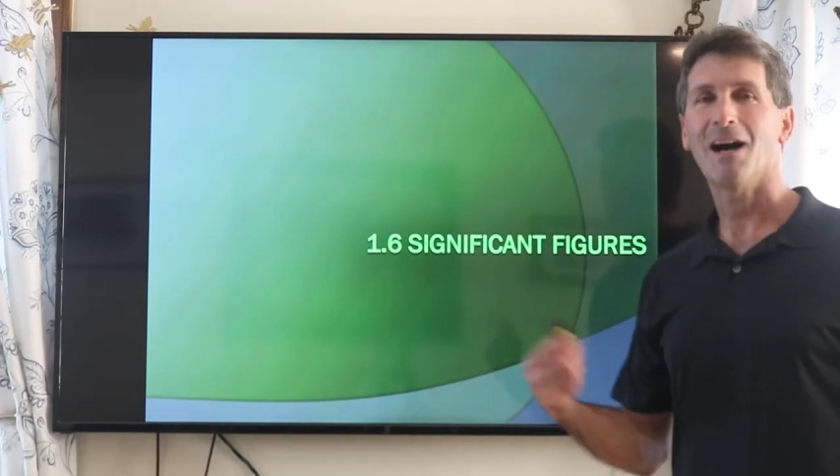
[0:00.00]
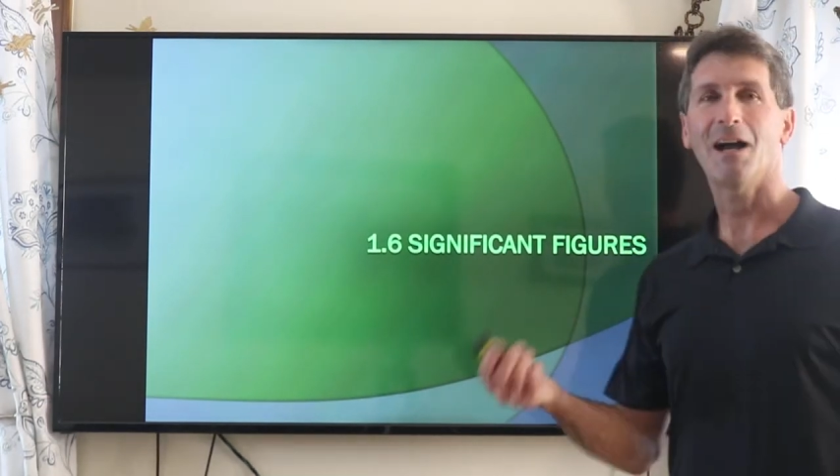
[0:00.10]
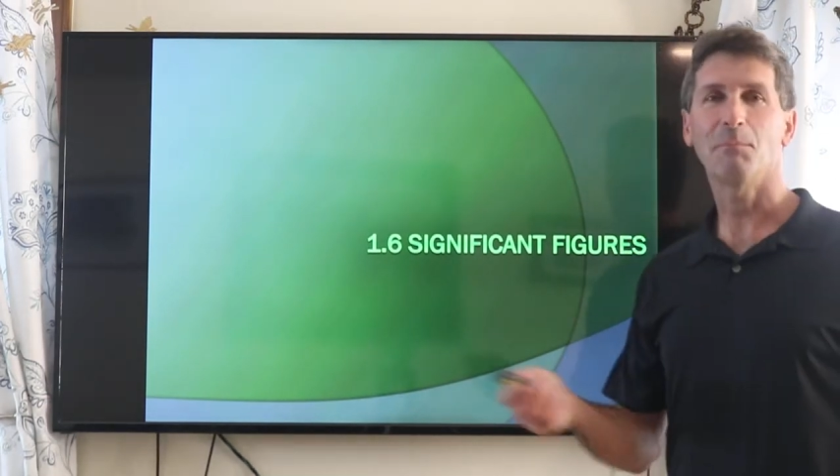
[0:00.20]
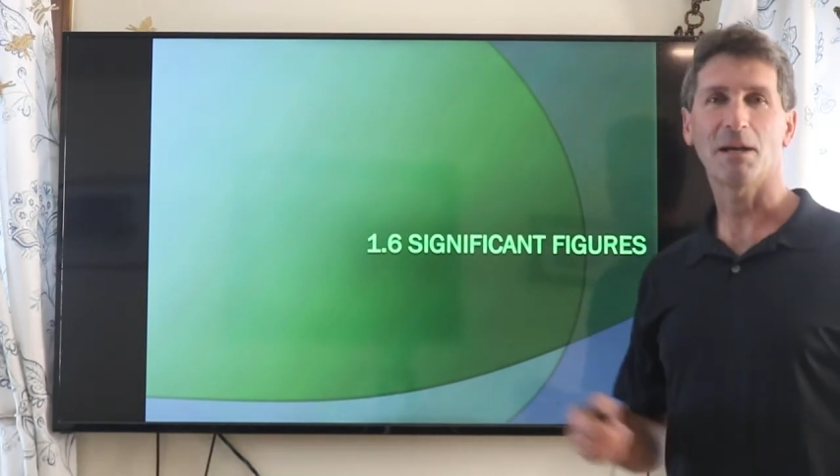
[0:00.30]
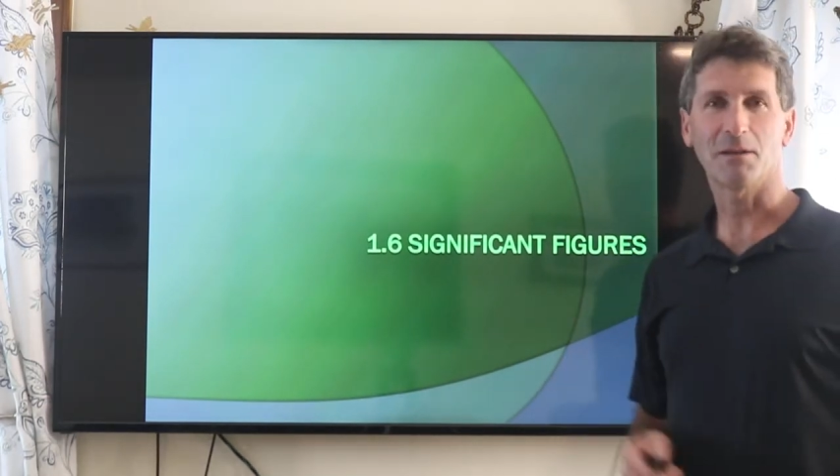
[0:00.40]

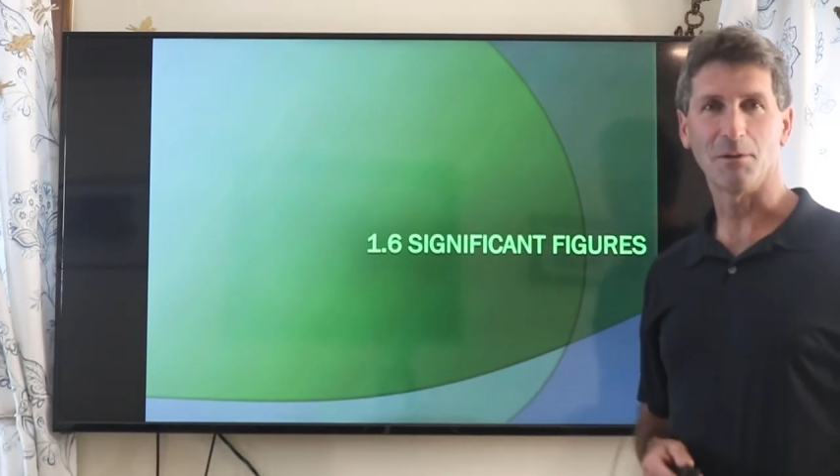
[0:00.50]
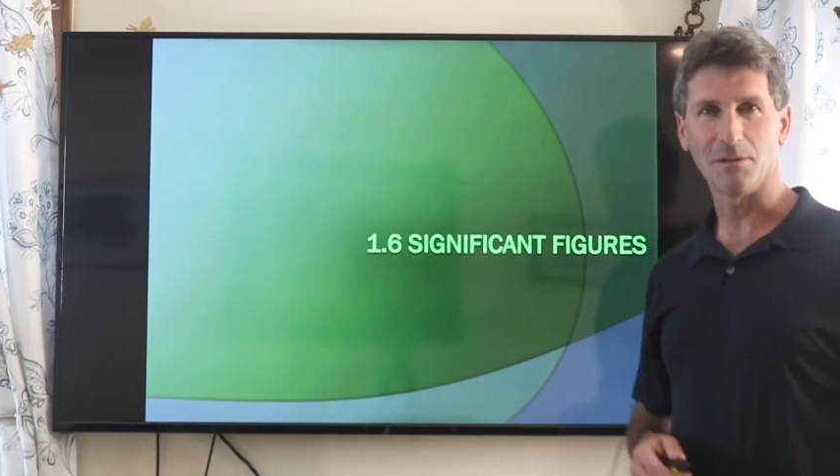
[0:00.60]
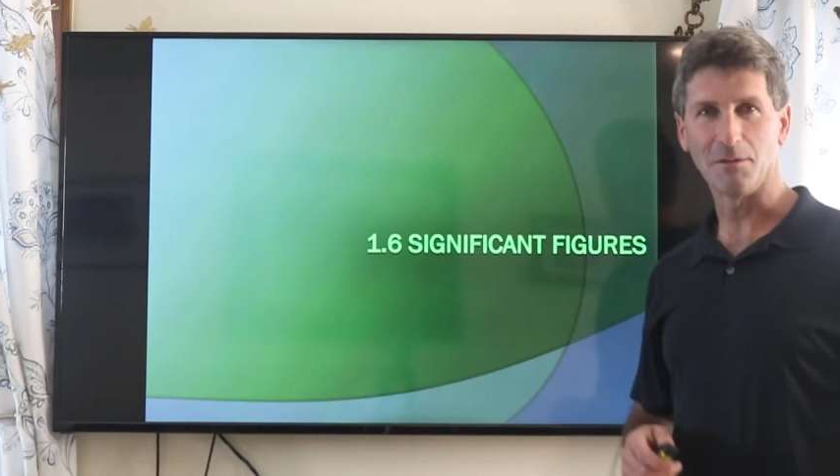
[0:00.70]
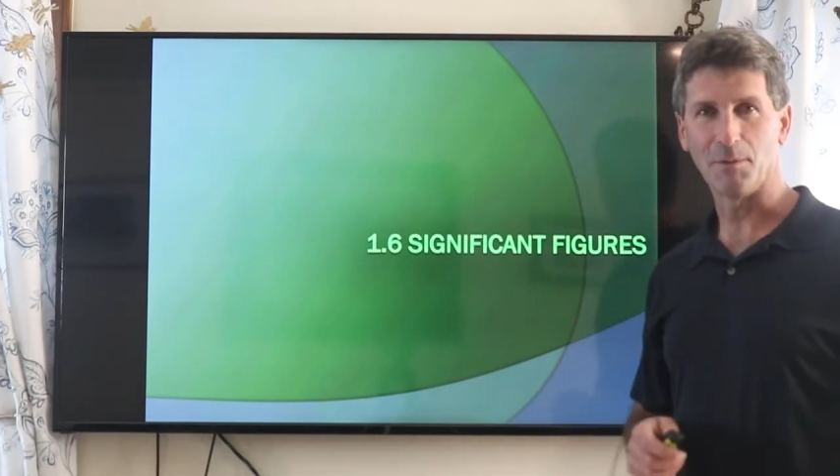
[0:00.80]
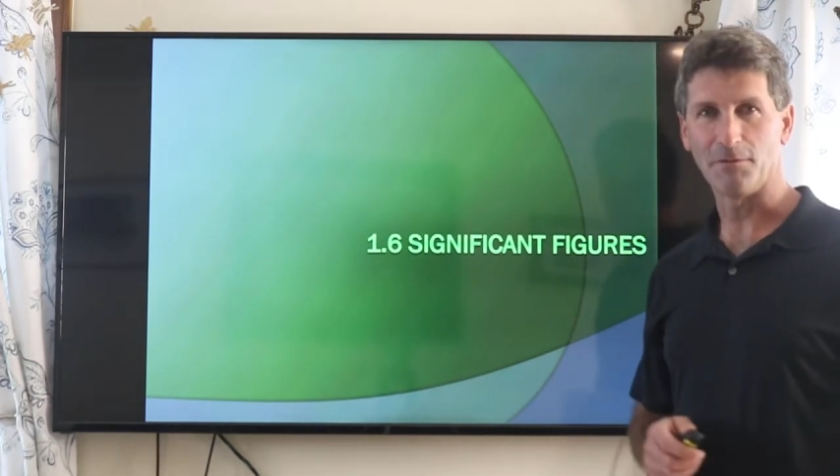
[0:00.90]
I might go a
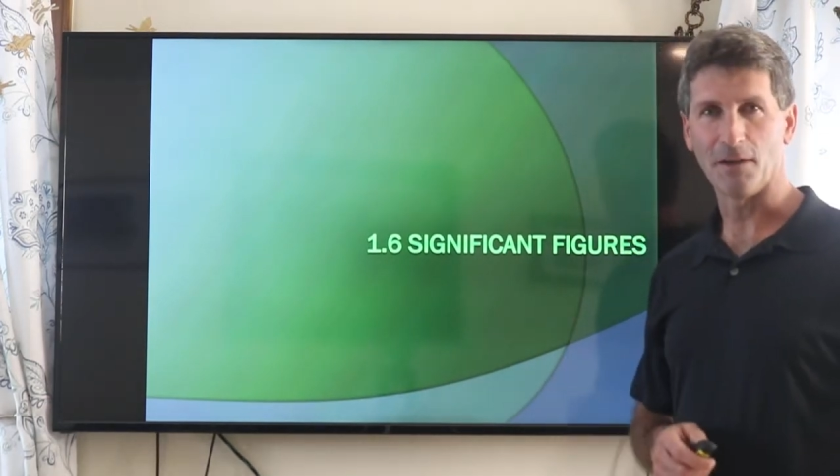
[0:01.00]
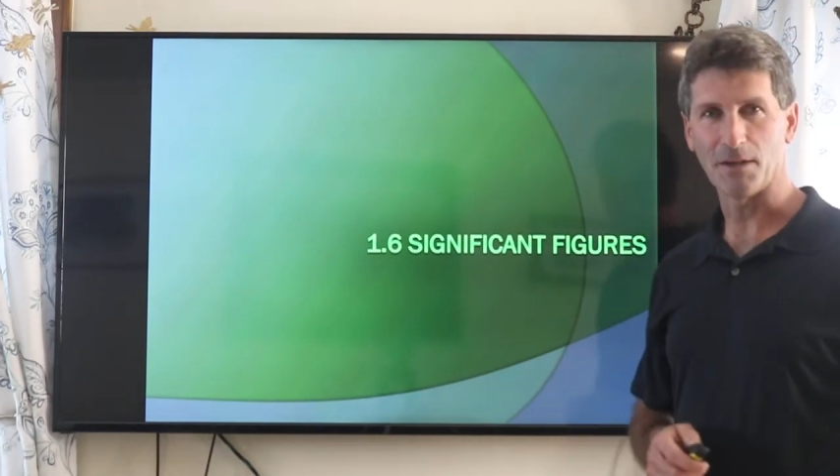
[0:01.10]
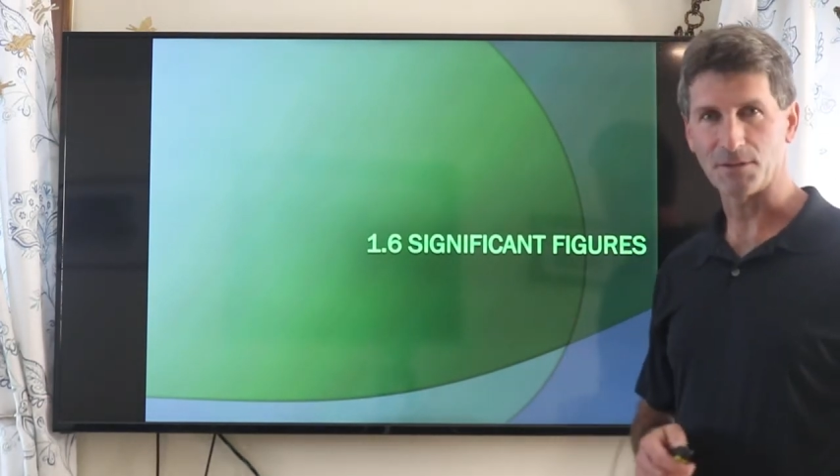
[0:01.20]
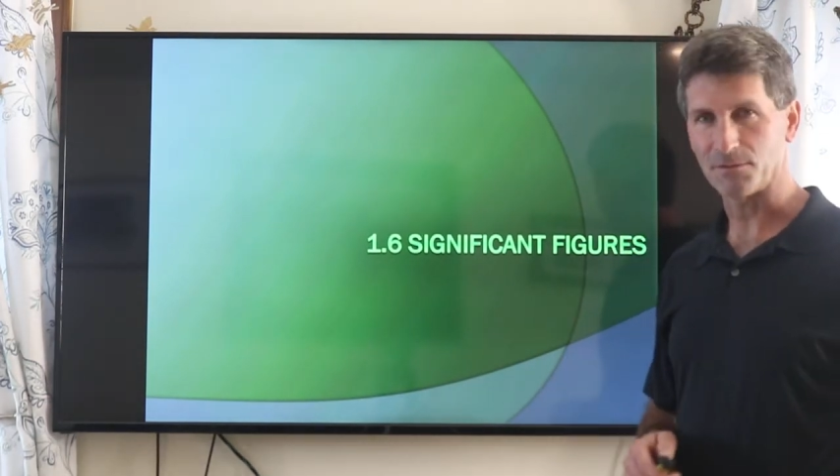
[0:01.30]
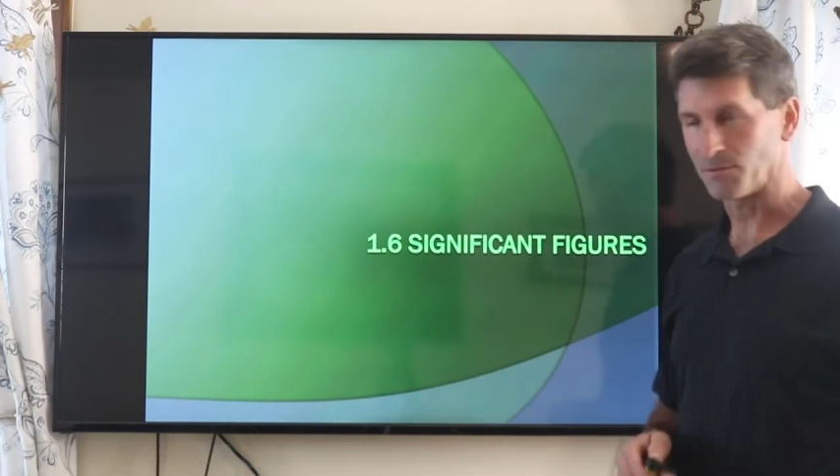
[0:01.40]
little bit
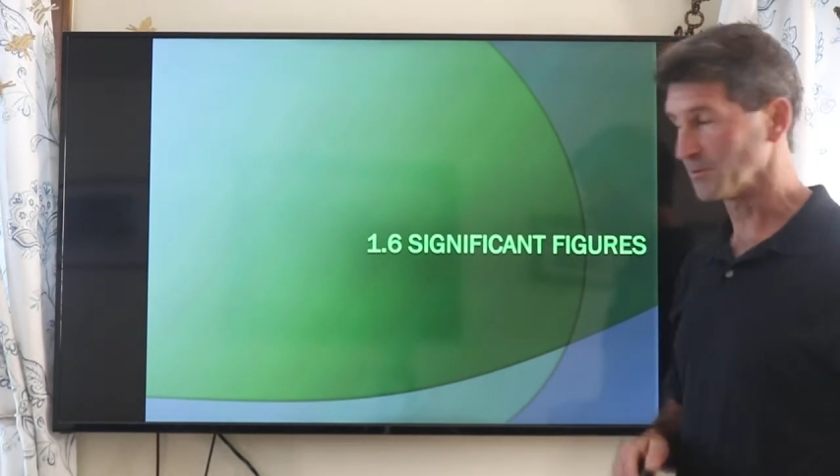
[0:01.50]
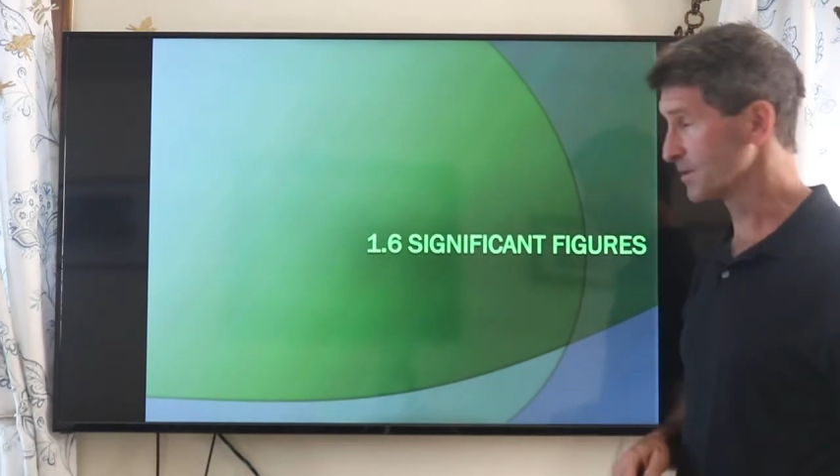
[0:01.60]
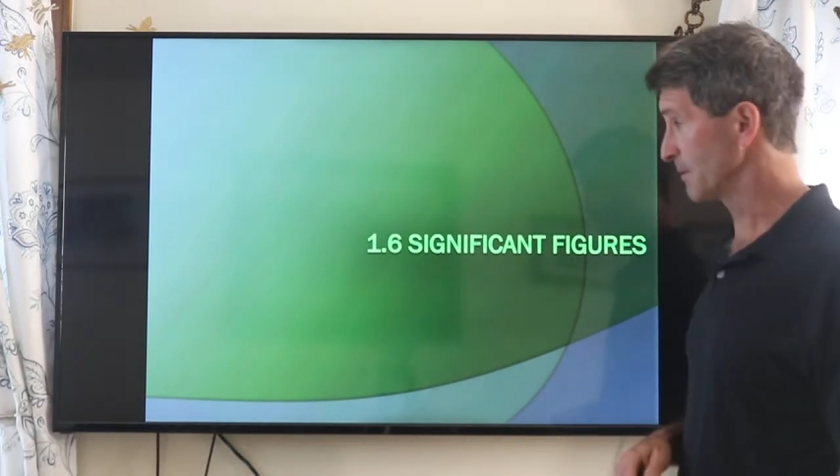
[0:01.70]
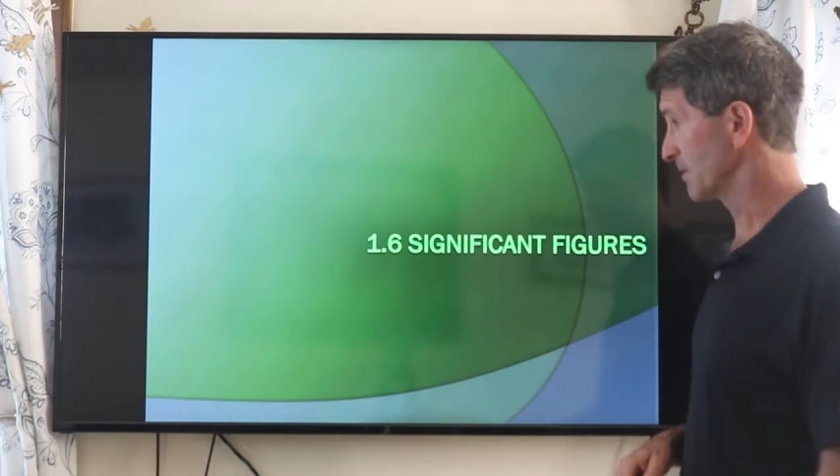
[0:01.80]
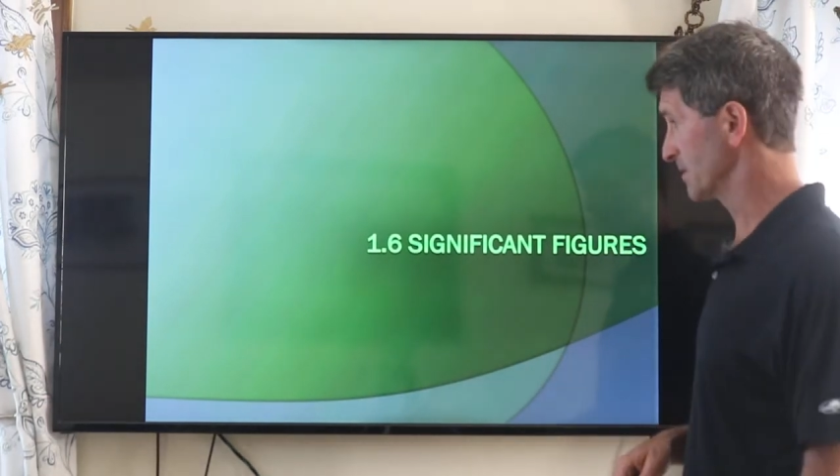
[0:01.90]
faster through
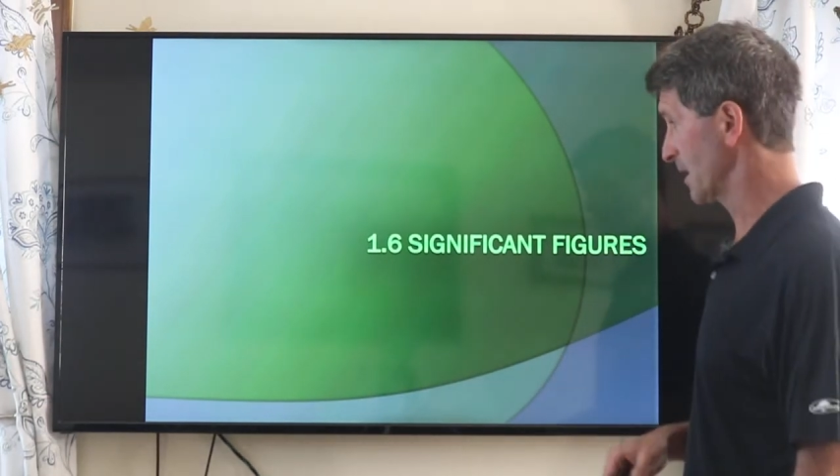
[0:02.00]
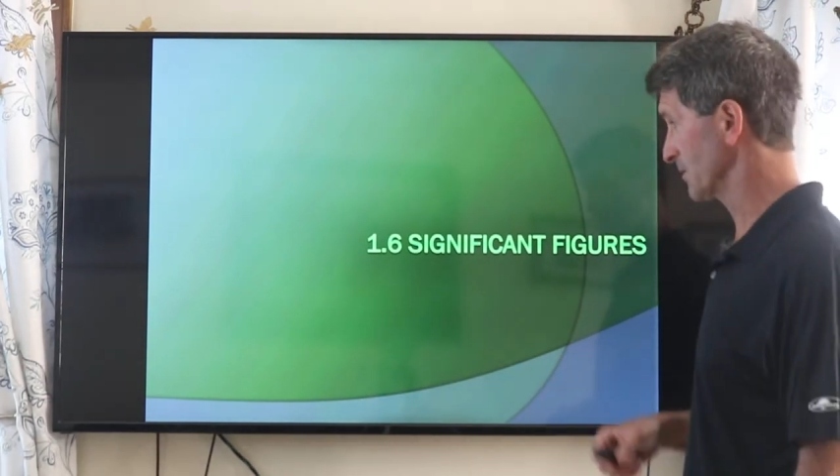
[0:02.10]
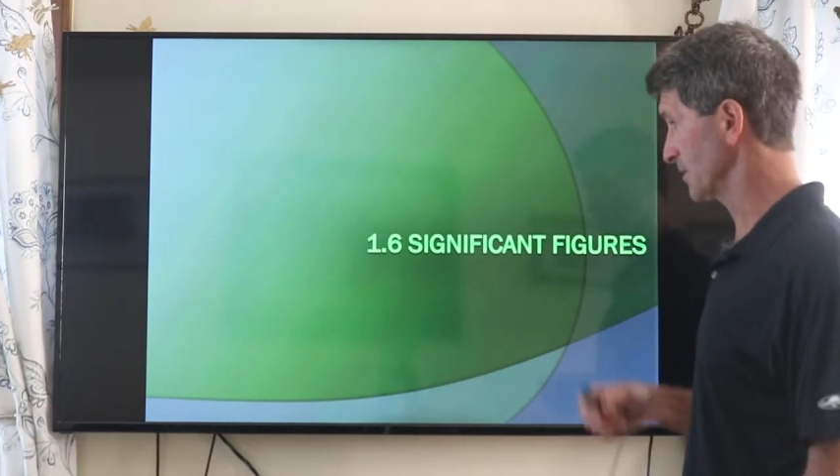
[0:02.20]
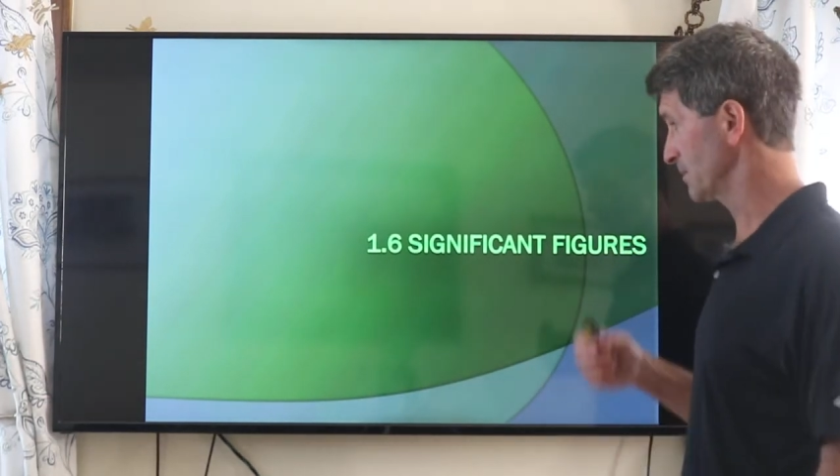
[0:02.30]
some of the sections,